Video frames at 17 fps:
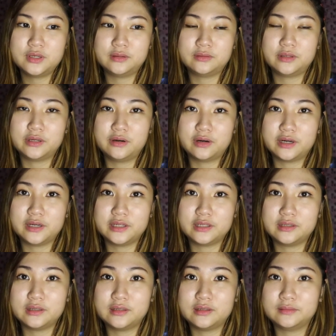
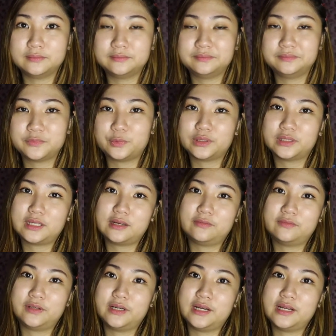regarding
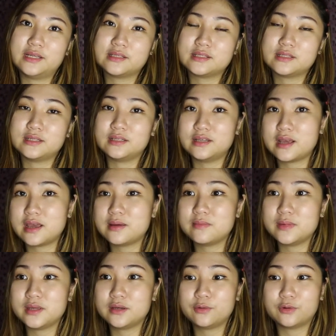whatever is
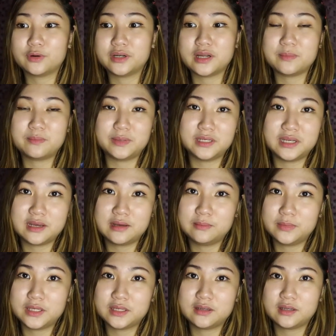endemic or
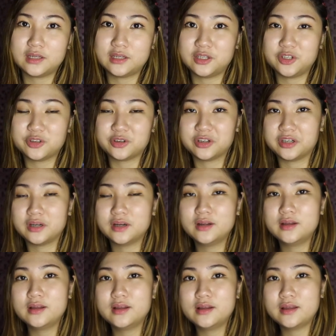epidemic in your
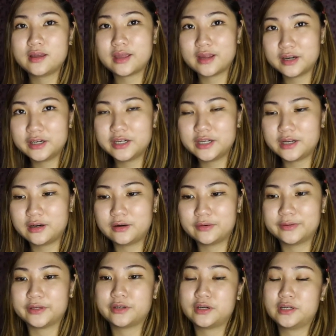area
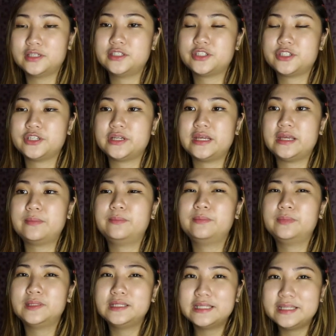or country,
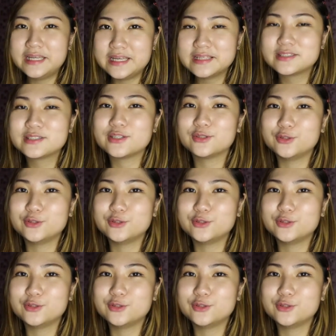please